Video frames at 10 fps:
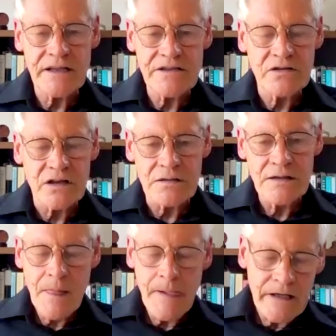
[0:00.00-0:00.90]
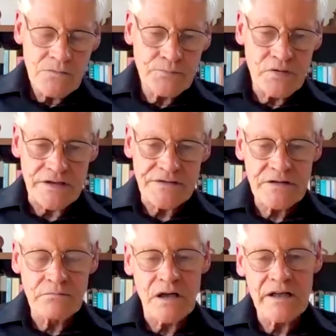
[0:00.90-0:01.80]
Then you've got to put it
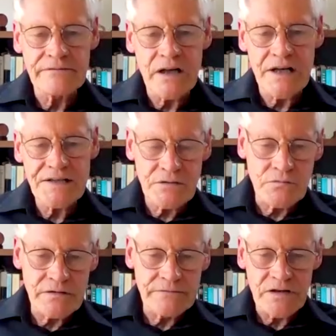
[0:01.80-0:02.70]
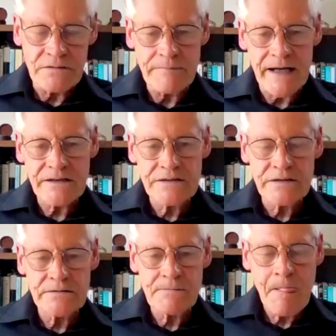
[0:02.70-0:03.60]
through my device to revert it back
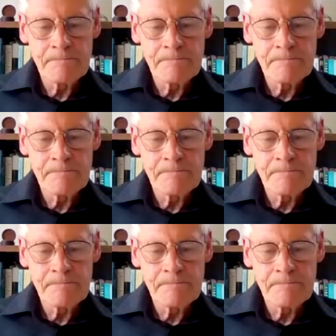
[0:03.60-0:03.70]
to